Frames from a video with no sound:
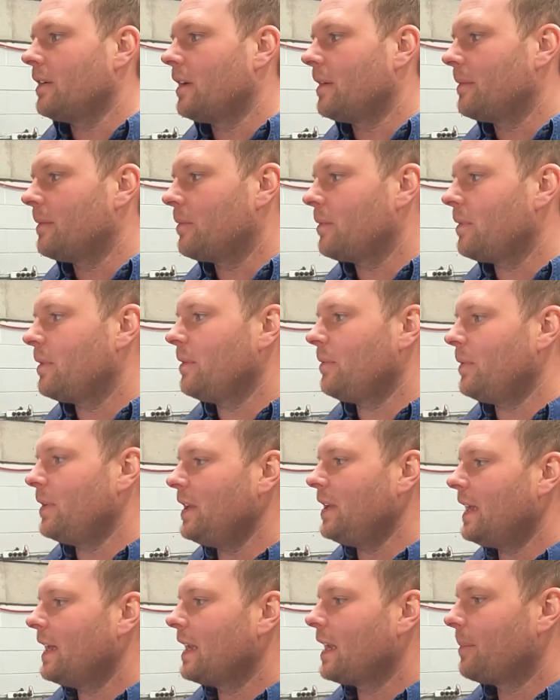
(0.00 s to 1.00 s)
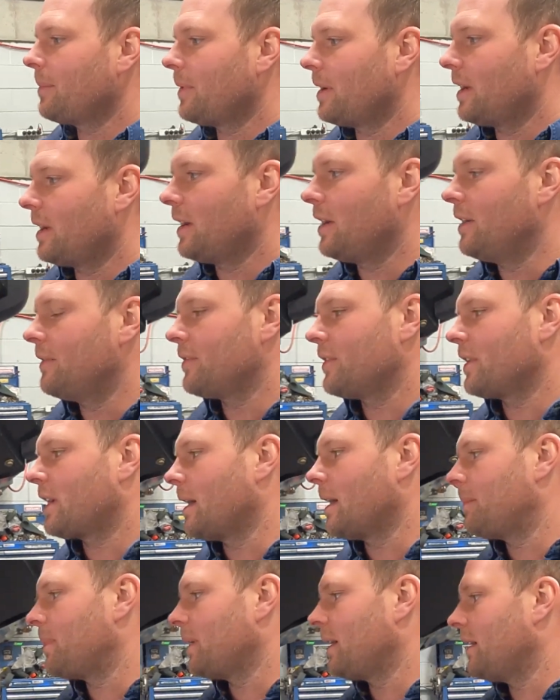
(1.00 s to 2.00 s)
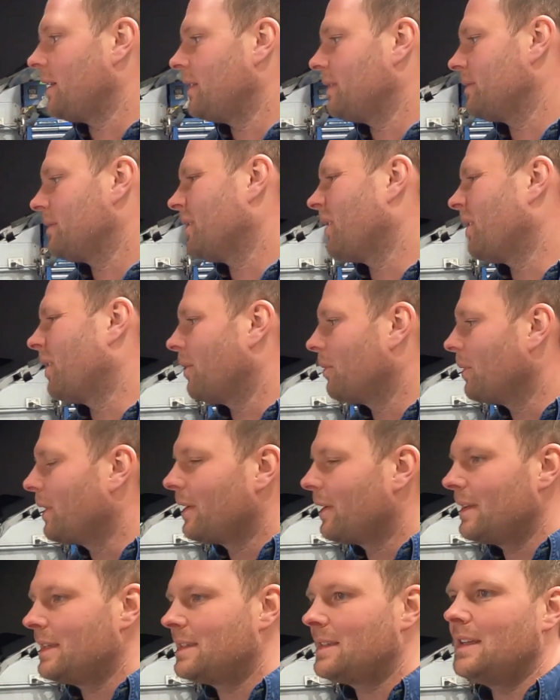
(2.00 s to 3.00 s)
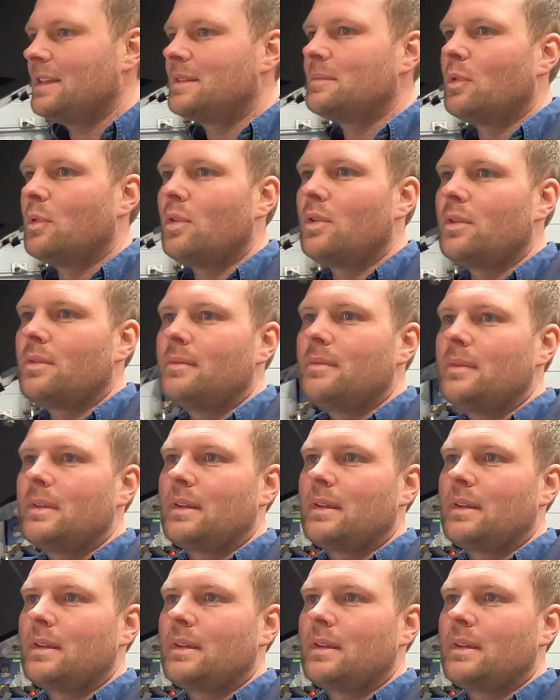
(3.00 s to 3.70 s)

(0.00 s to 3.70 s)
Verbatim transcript: Uh, when you get up over a couple of hundred, oh well, it's it's more